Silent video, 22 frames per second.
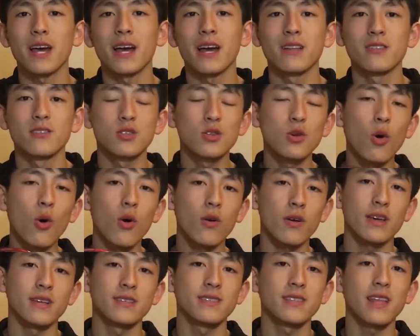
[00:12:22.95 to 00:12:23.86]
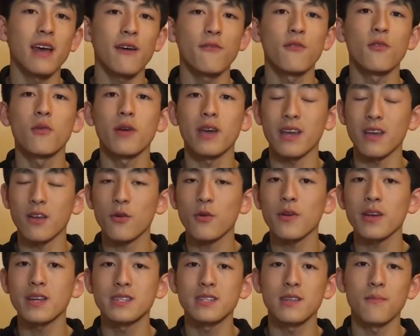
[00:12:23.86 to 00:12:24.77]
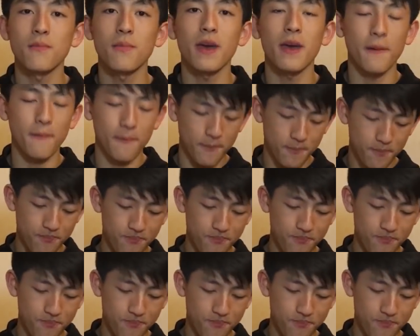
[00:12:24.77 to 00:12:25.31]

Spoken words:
and torque is therefore increased a bit.